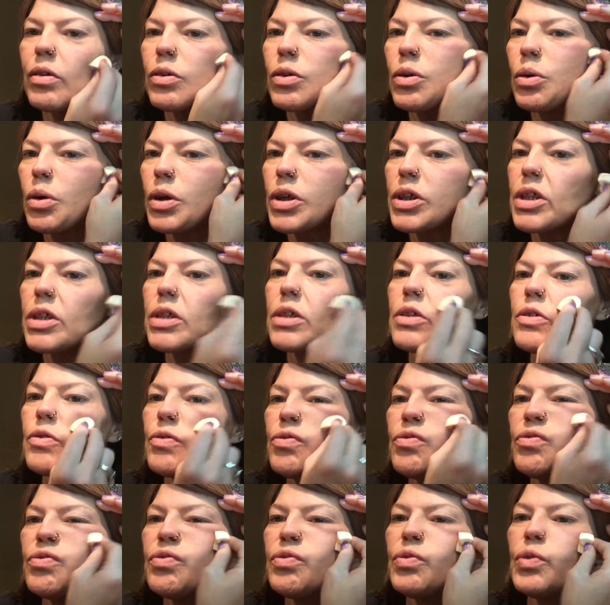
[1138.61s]
gorgeous,
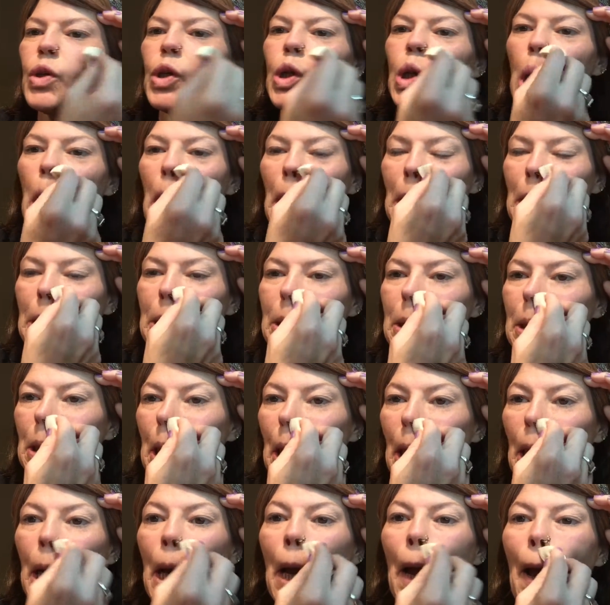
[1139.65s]
flawless look.